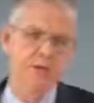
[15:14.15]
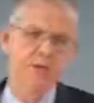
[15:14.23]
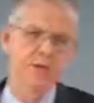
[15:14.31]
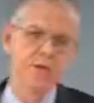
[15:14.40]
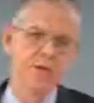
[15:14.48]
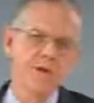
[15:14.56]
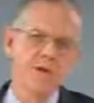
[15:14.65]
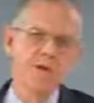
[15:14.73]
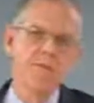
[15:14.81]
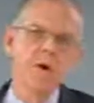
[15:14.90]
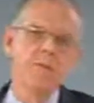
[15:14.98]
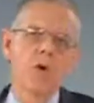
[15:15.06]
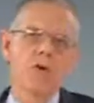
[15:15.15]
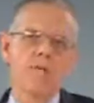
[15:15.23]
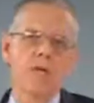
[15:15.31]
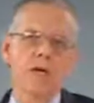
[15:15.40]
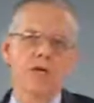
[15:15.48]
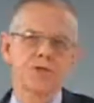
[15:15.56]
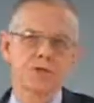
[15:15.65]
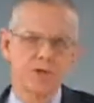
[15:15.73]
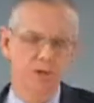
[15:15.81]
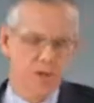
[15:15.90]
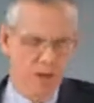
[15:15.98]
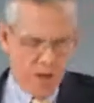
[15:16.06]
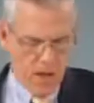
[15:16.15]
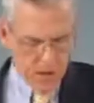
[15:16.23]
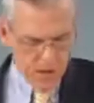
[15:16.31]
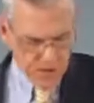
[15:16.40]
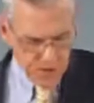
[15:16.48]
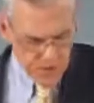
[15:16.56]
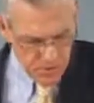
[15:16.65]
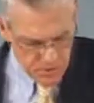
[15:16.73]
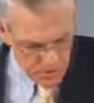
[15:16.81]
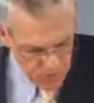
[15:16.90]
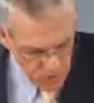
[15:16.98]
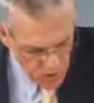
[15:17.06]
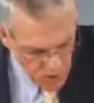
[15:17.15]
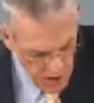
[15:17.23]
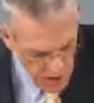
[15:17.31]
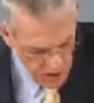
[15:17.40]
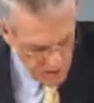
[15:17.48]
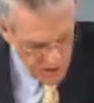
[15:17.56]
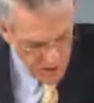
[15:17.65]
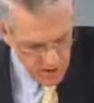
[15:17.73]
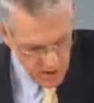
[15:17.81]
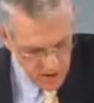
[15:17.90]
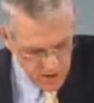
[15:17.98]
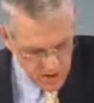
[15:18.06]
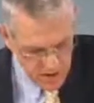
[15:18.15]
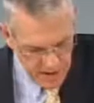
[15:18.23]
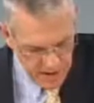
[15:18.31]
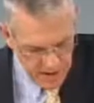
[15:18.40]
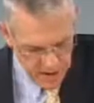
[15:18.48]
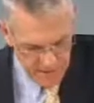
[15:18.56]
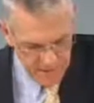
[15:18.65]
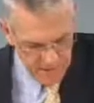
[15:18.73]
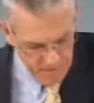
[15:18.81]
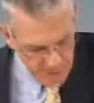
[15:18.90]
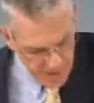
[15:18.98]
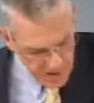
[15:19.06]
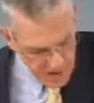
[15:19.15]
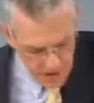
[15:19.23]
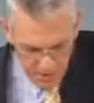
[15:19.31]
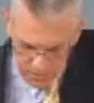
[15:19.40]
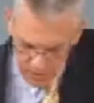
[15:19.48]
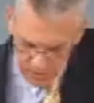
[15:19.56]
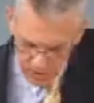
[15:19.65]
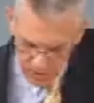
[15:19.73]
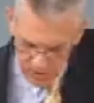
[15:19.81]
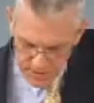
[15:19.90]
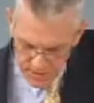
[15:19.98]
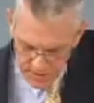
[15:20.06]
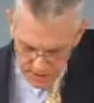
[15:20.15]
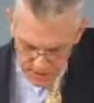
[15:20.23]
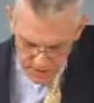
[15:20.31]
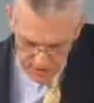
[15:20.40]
giving them a motivation to, to go on when they conquered the land. And, and part of that,